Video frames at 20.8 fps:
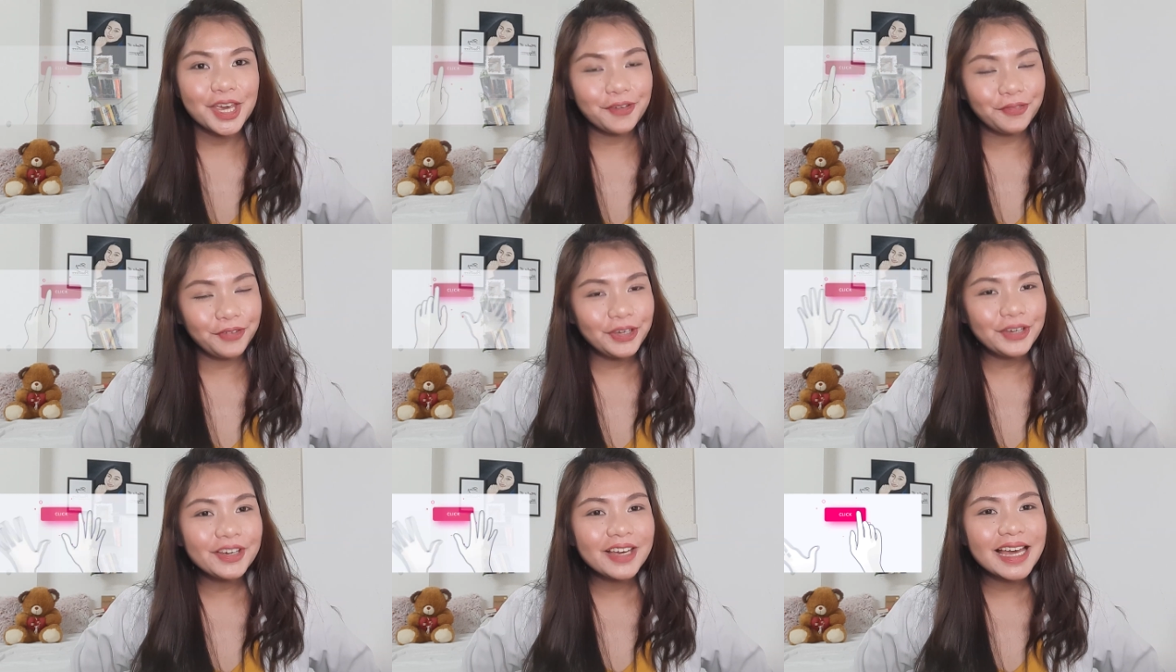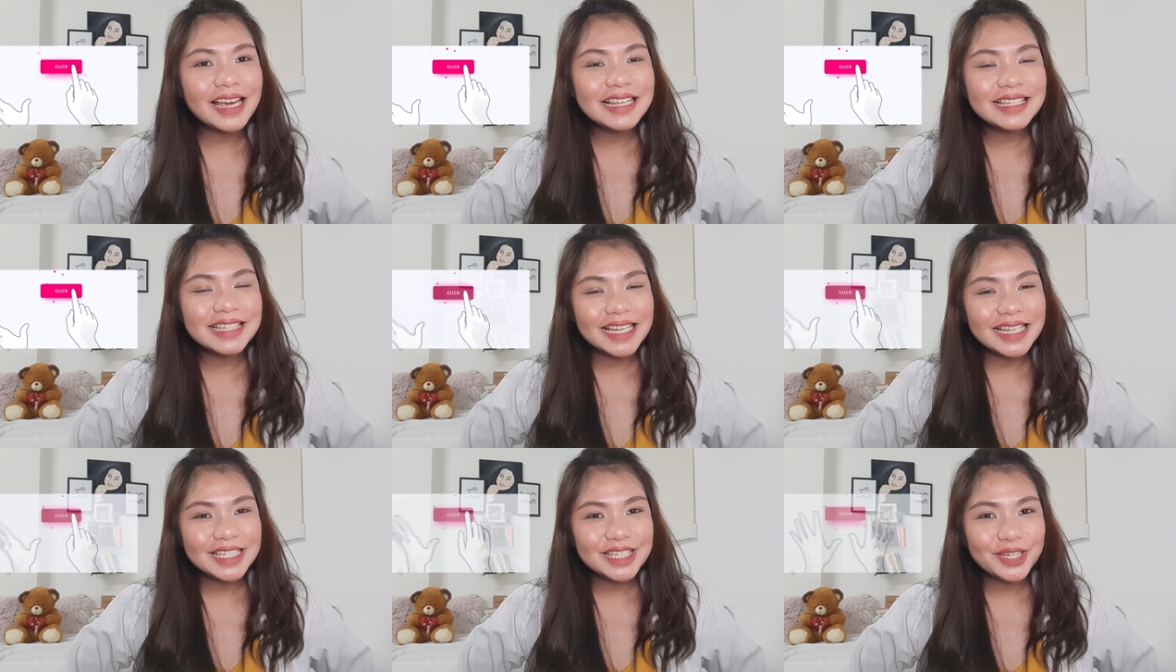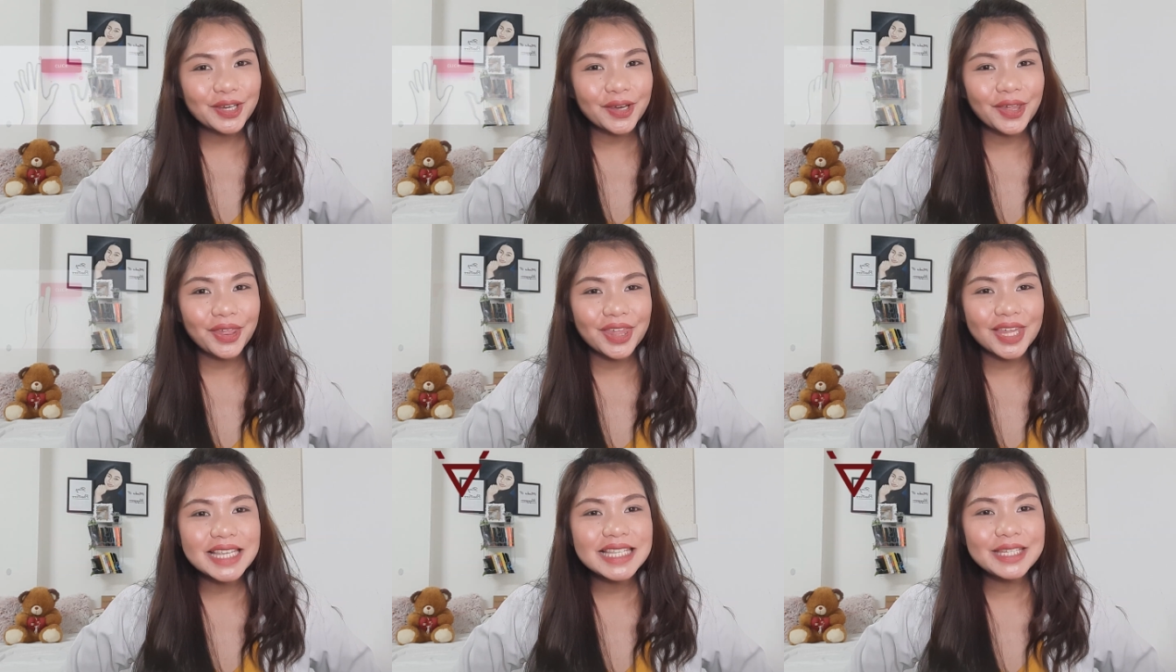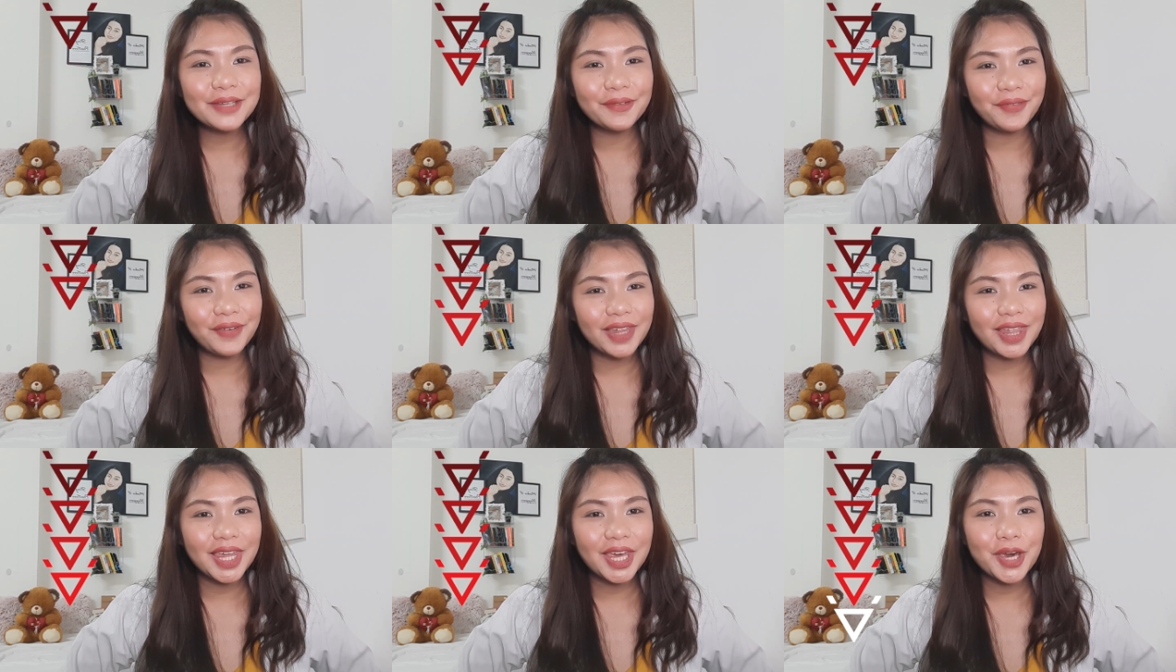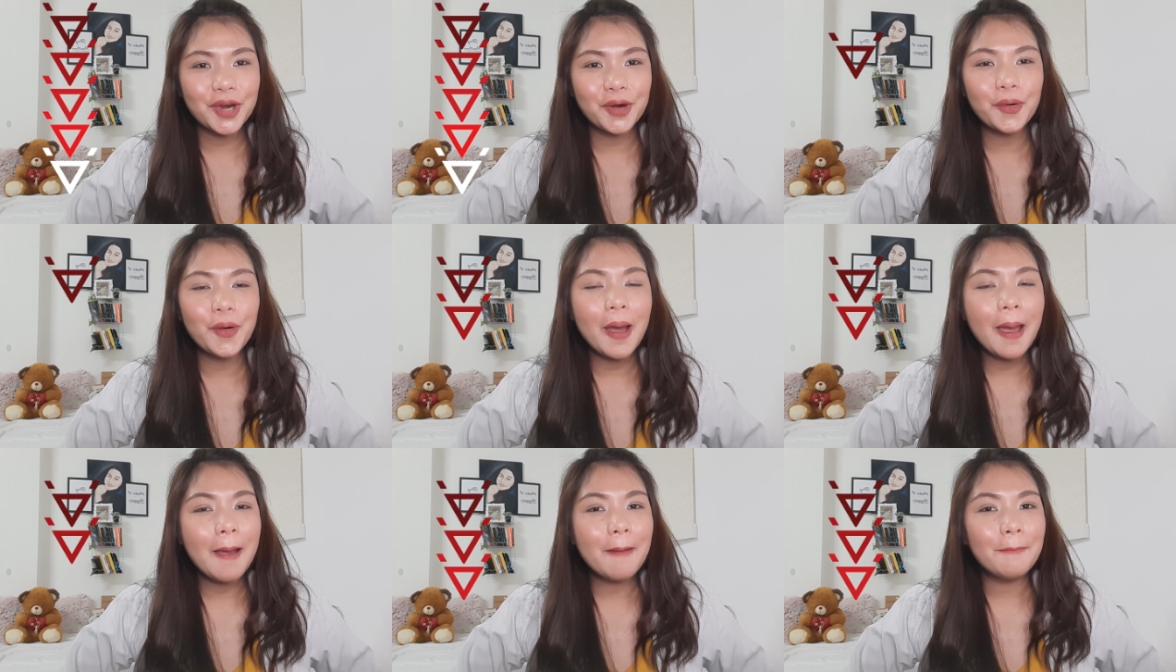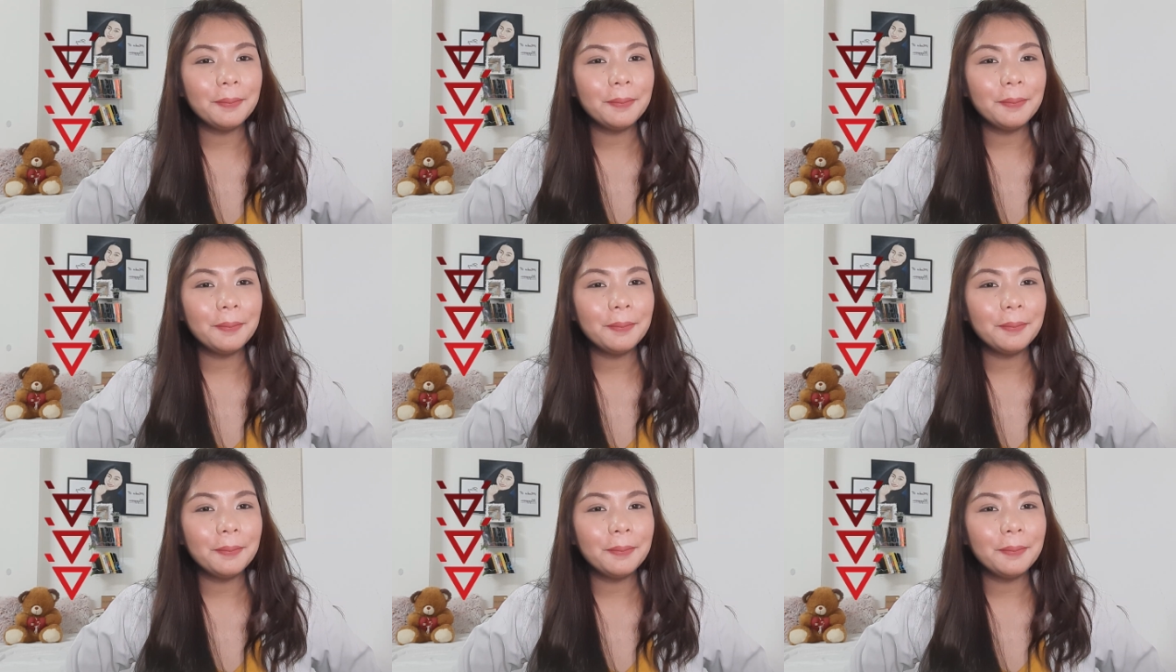If you guys enjoy this video,